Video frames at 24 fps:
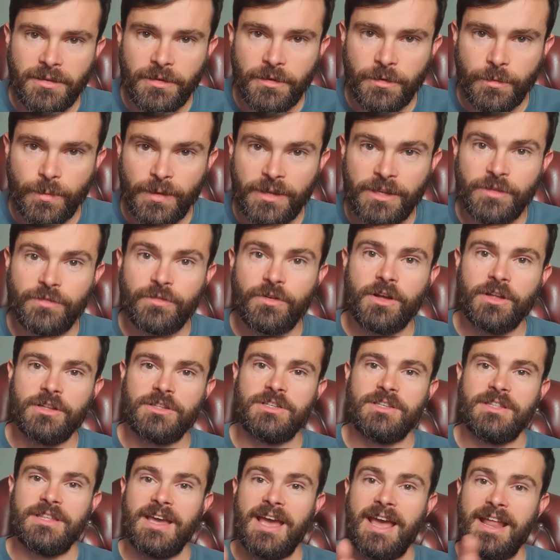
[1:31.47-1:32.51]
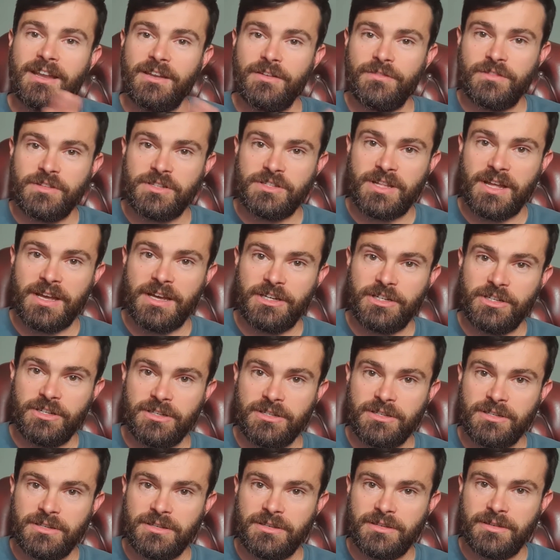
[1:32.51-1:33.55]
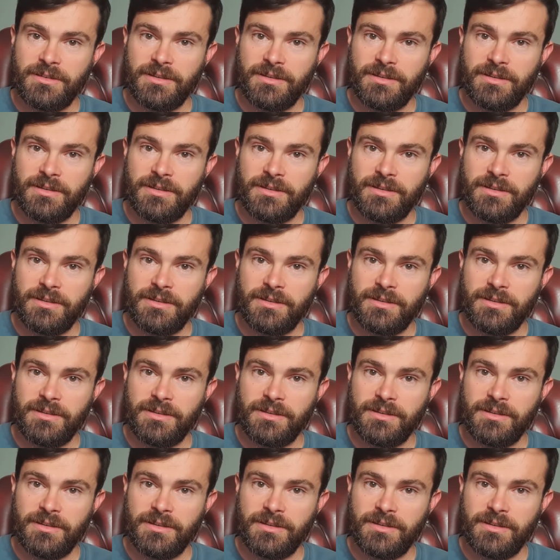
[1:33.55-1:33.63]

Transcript: when you've got to the end of the stages